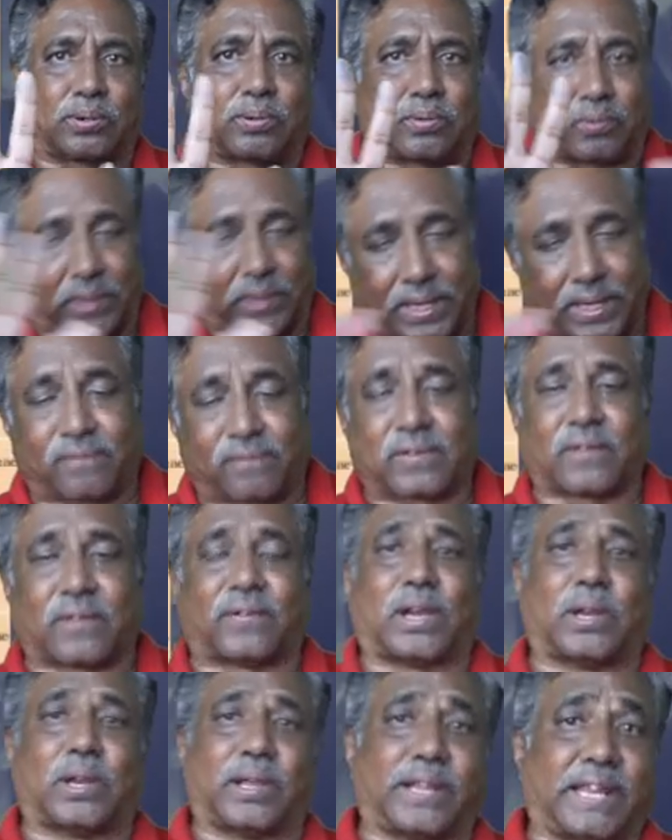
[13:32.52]
One of the
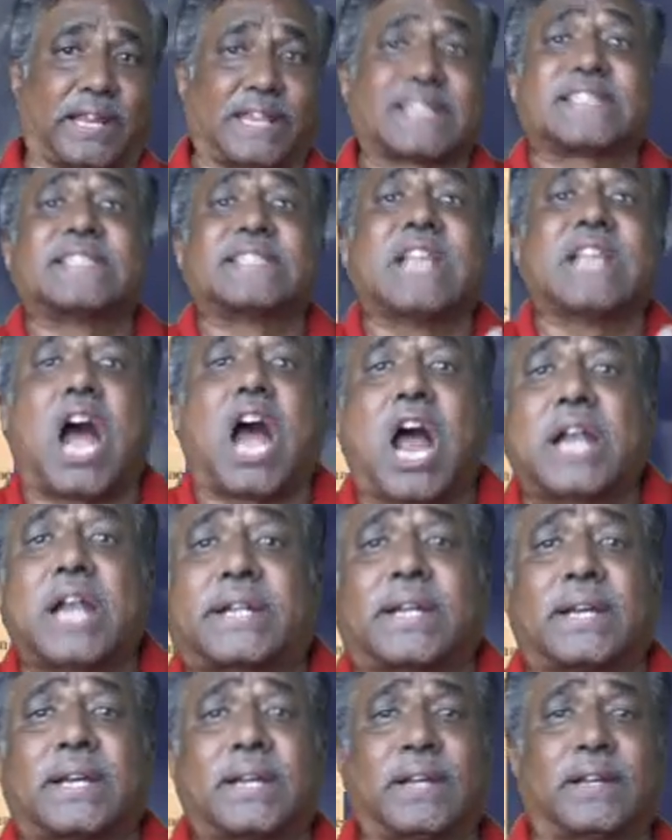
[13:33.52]
following is
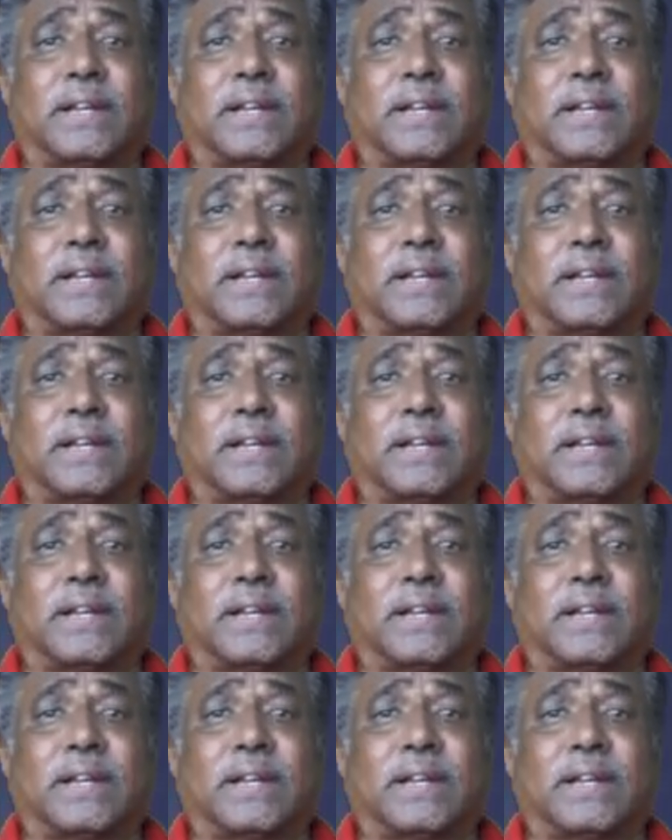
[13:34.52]
not